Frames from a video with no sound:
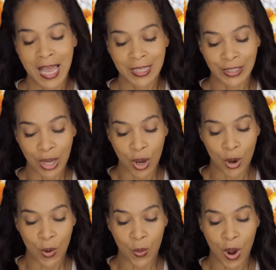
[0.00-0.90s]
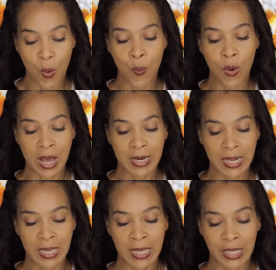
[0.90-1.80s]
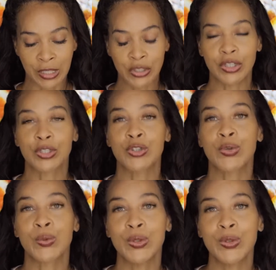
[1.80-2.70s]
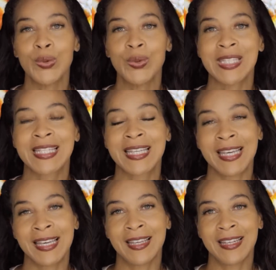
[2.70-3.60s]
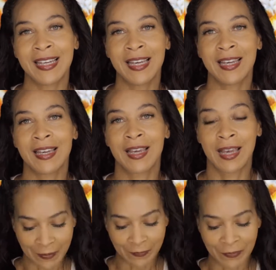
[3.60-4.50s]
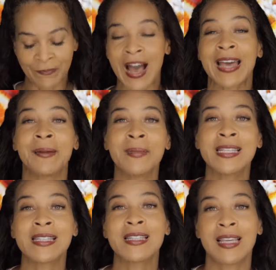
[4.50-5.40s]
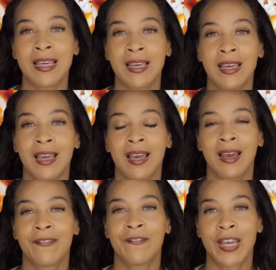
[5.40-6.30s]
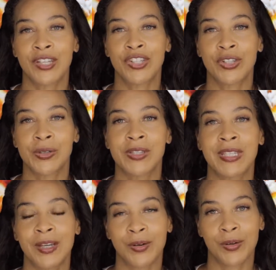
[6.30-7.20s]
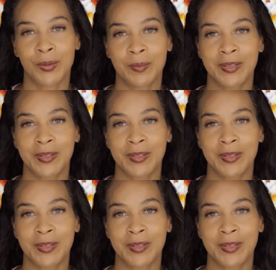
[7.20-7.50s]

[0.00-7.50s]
So one is True Skin Vitamin C Facial Serum.